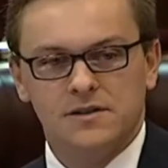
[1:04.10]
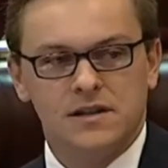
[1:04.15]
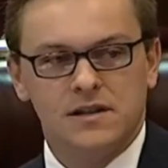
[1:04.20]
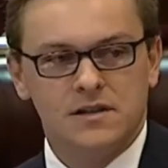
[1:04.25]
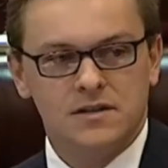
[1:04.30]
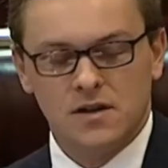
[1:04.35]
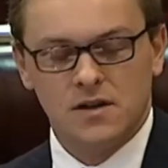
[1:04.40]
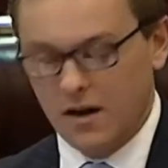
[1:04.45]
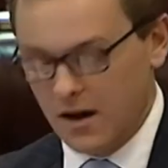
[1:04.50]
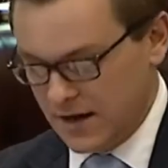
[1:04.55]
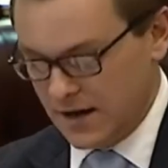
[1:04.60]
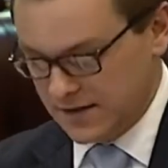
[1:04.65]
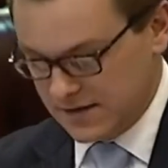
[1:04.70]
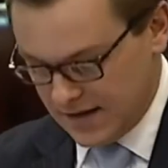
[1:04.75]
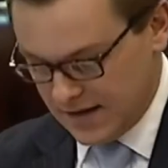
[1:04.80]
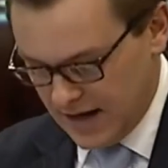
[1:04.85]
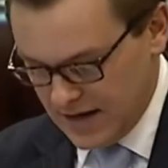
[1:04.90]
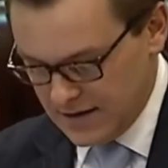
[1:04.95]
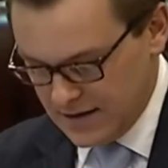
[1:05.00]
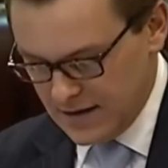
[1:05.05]
entire
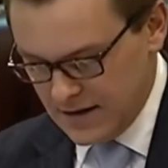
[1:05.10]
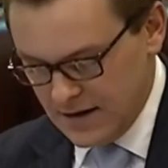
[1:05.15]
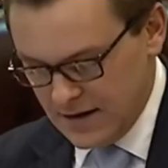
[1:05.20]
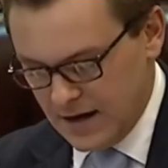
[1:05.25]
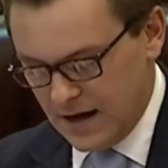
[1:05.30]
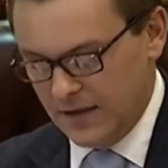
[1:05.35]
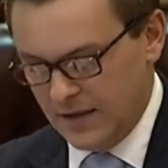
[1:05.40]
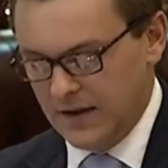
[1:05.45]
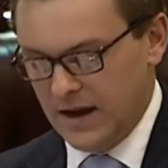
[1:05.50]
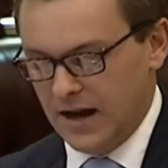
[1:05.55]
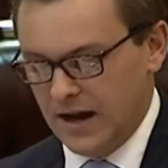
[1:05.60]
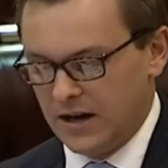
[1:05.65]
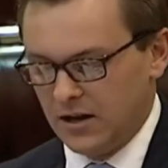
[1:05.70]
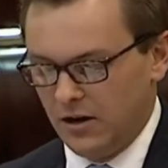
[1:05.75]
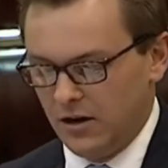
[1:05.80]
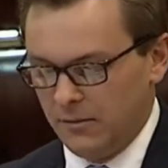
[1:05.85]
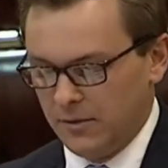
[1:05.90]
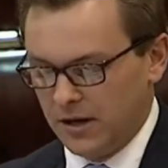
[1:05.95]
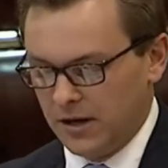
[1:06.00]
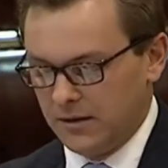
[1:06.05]
state, uh, the
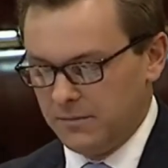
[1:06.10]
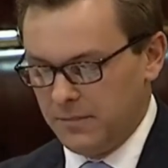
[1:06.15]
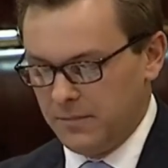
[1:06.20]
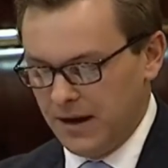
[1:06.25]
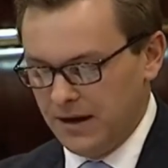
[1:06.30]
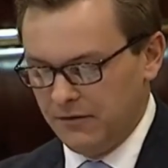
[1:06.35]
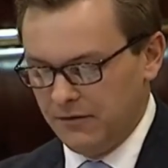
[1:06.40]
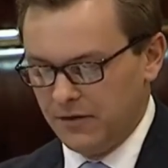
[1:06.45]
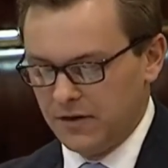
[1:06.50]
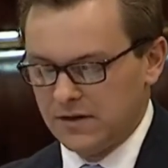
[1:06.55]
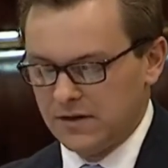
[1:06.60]
economic benefits